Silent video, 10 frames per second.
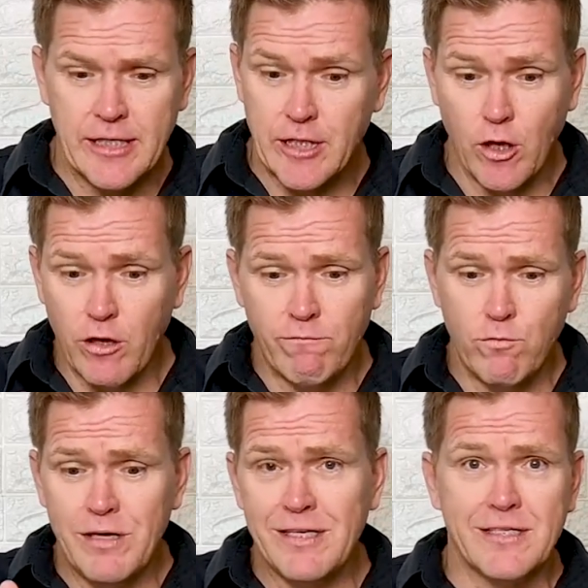there's a lot of
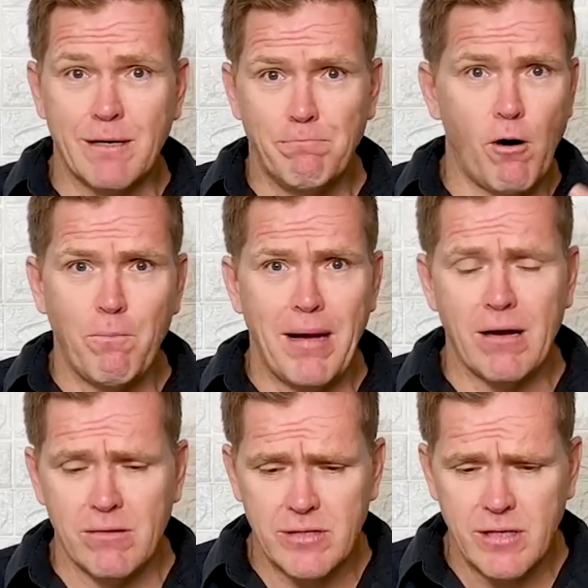words that pop
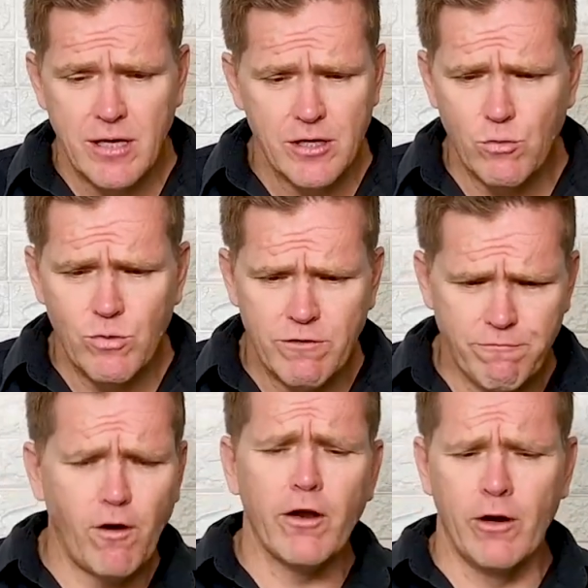out. The word
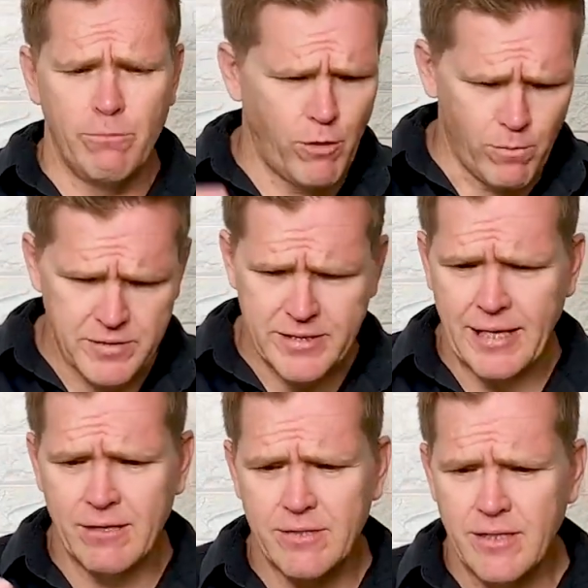follow pops
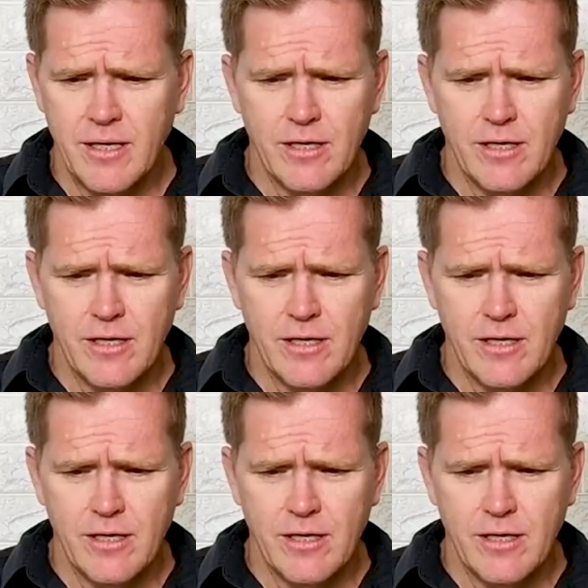out.